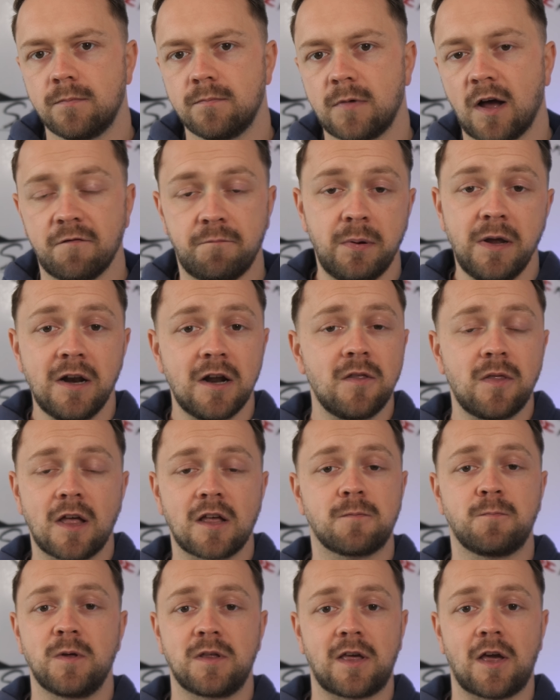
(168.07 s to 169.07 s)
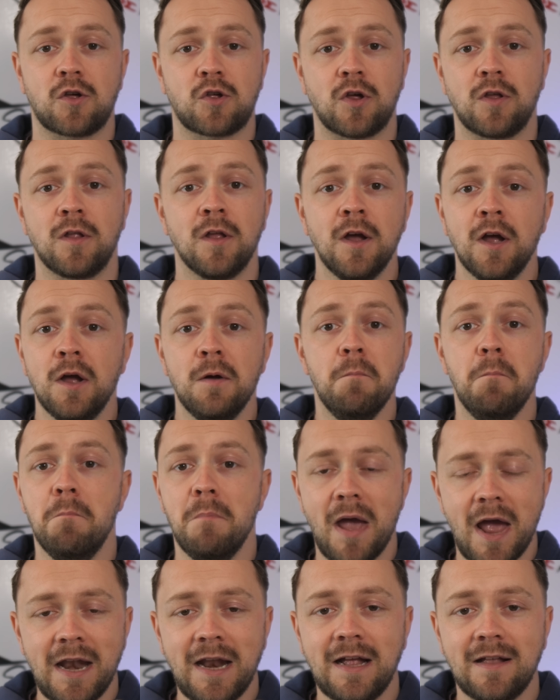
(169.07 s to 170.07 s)
I've been in this position
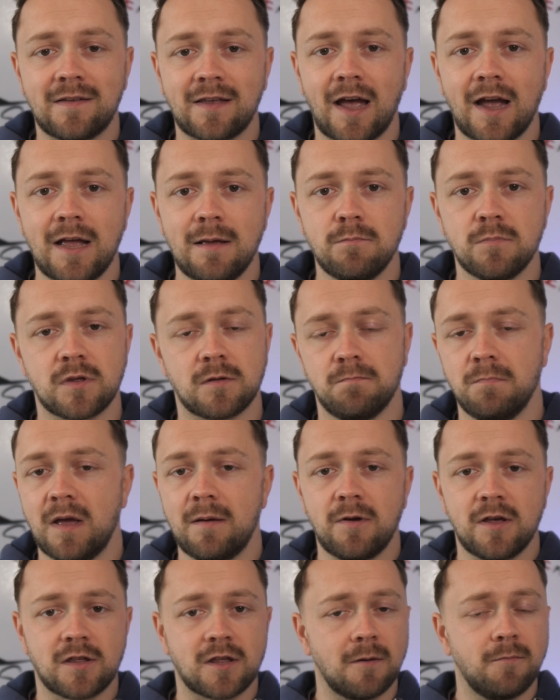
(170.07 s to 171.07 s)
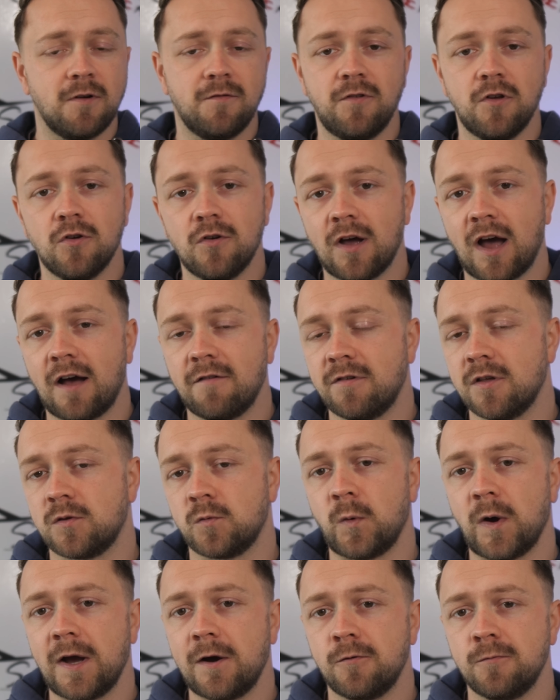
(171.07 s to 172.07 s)
many times, maybe some of you have as
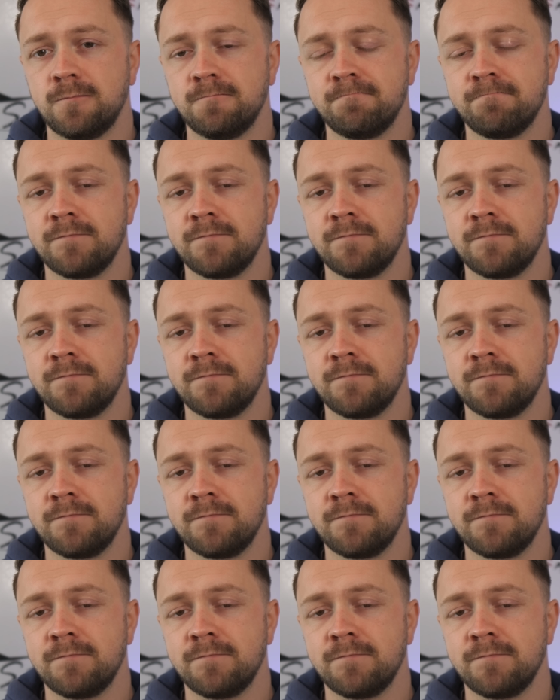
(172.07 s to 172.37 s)
well.